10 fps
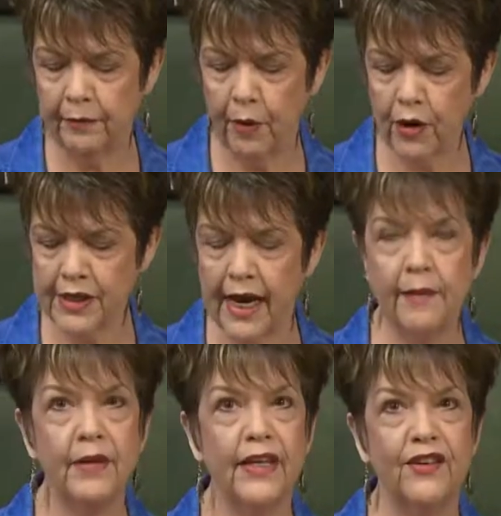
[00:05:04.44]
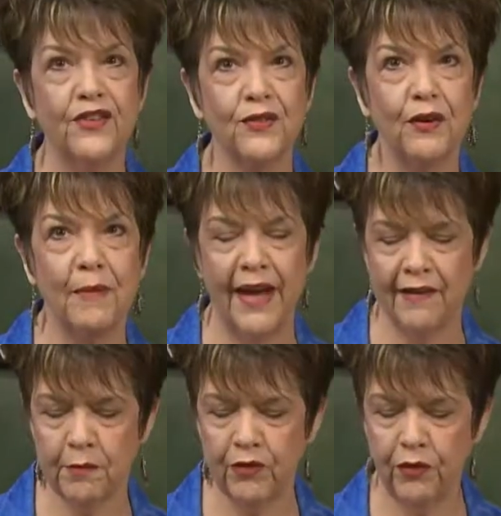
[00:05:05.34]
part-time in Israel. My
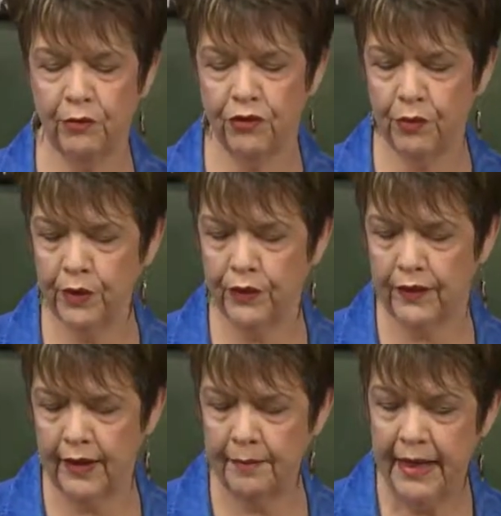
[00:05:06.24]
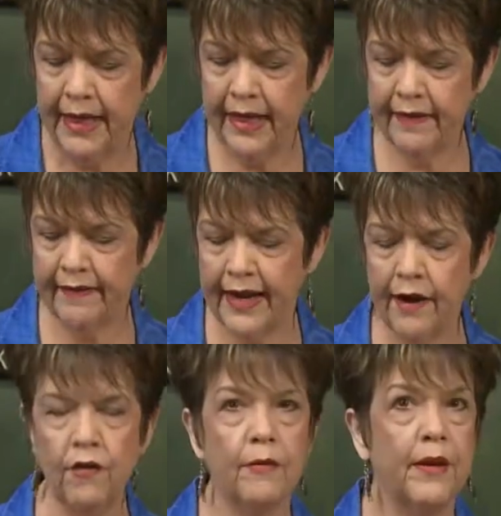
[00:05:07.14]
husband's from Jerusalem. He's an
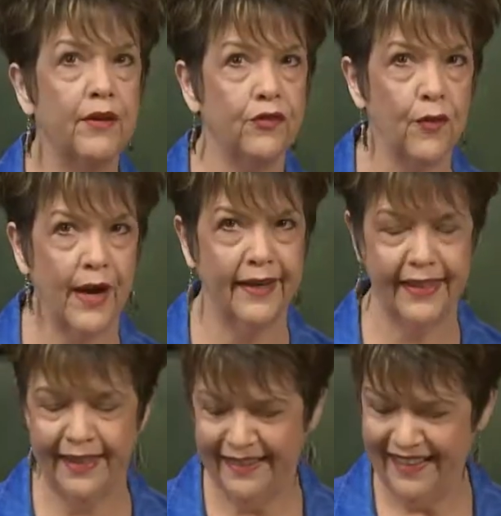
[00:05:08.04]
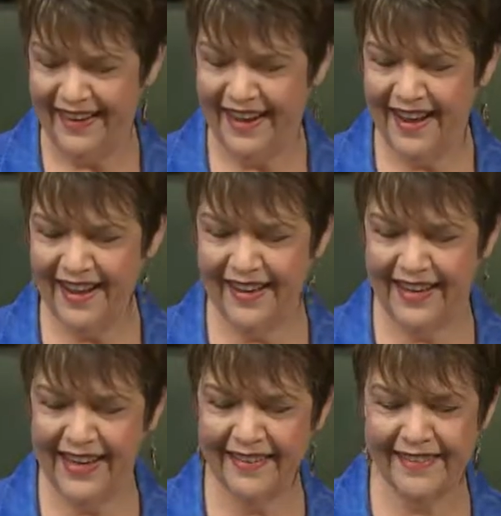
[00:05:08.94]
Arab Israeli.
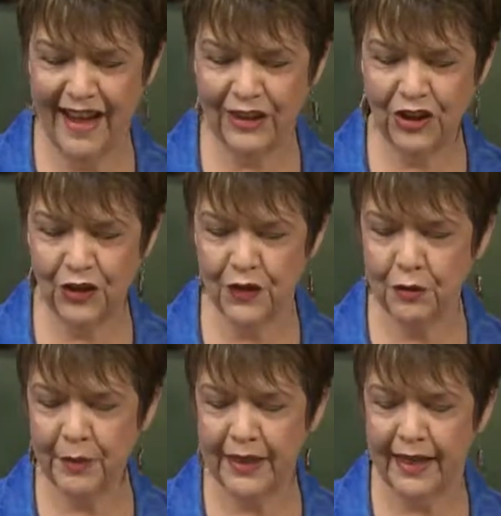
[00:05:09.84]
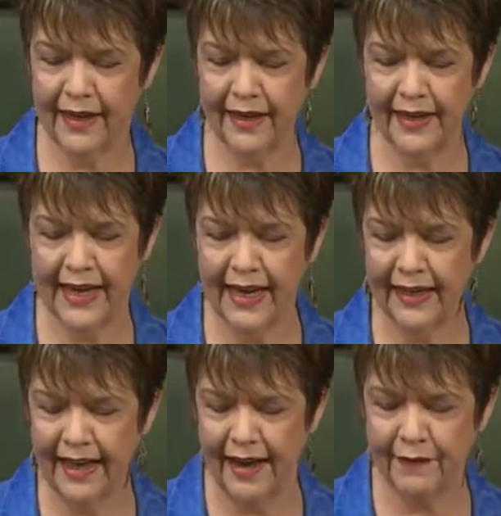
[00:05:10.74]
He's not Jewish, but he
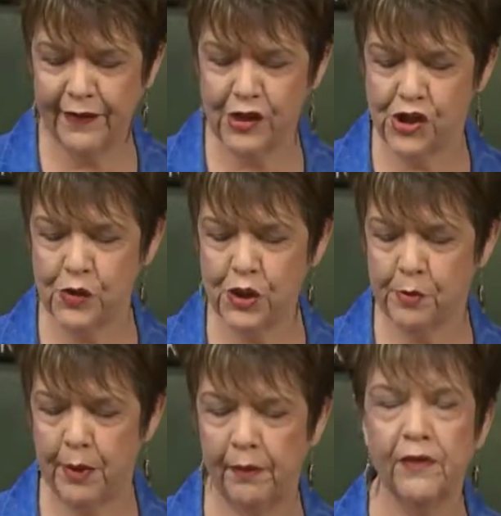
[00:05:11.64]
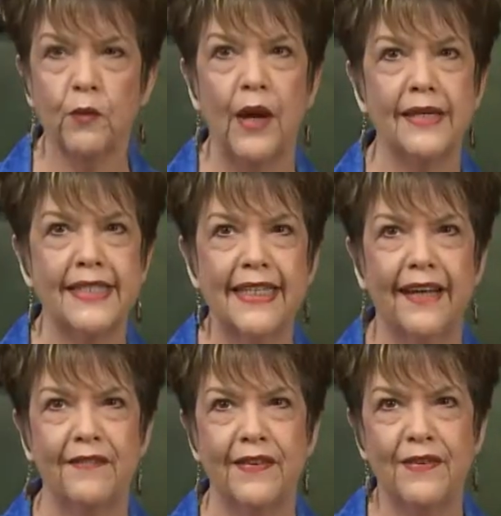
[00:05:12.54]
loves the Jewish people as well as he
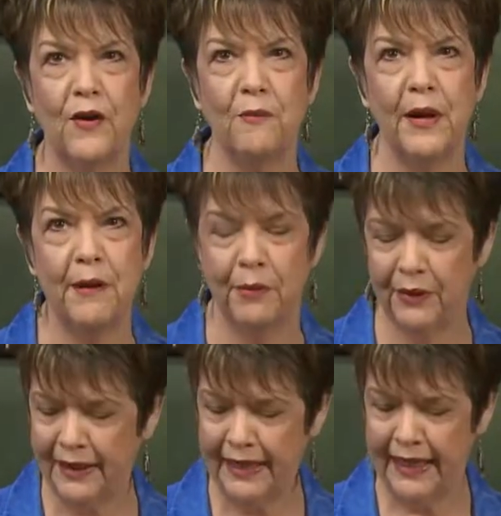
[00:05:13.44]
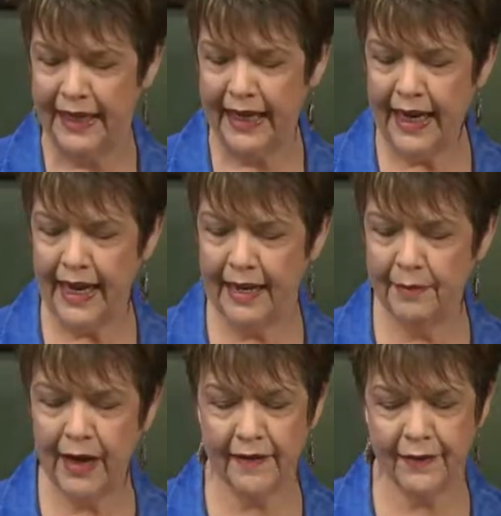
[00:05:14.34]
loves his own people. And
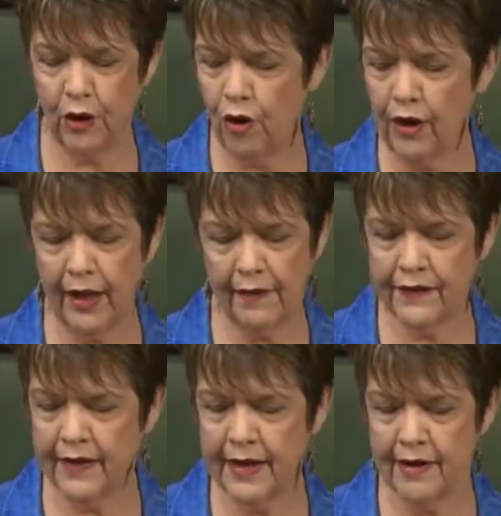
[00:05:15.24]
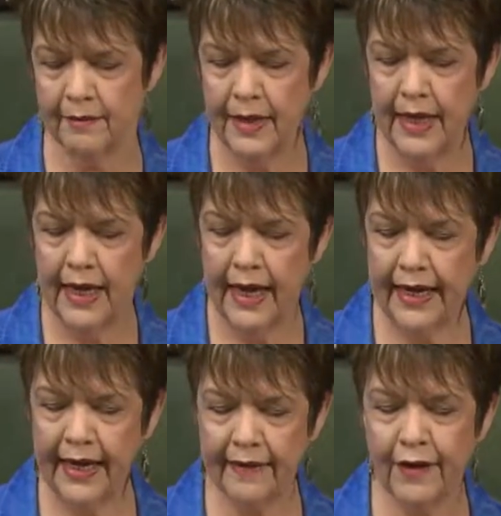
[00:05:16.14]
because the Lord loves him.
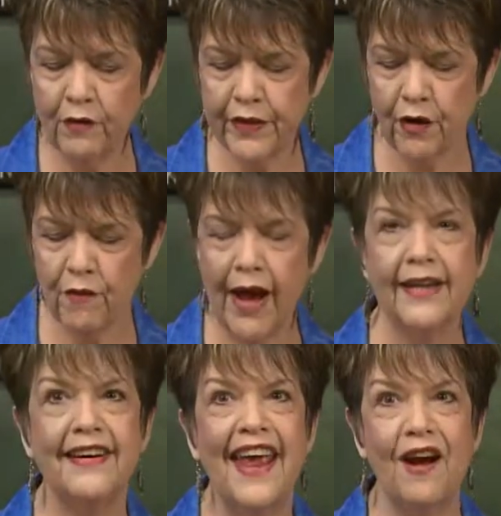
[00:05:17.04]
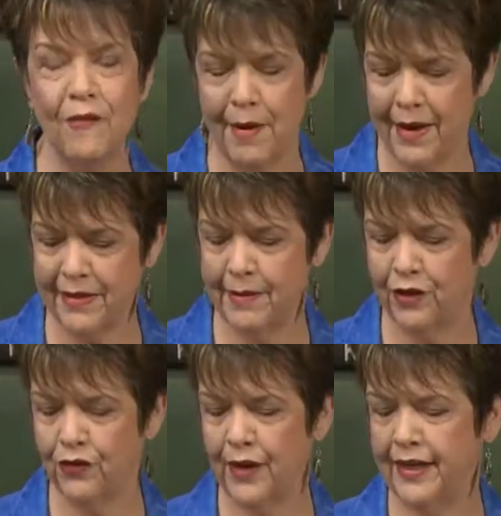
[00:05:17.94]
And he's over there right now, right by the
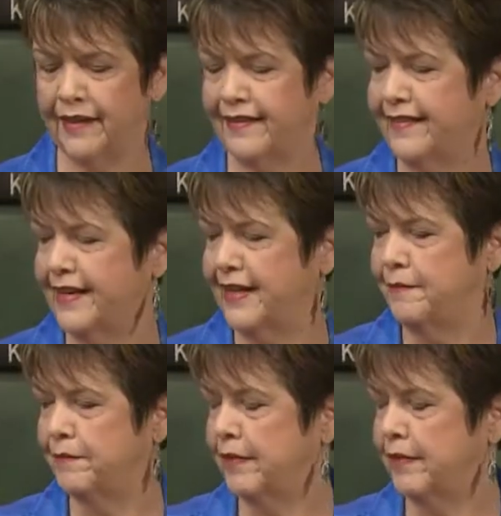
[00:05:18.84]
Mediterranean Sea.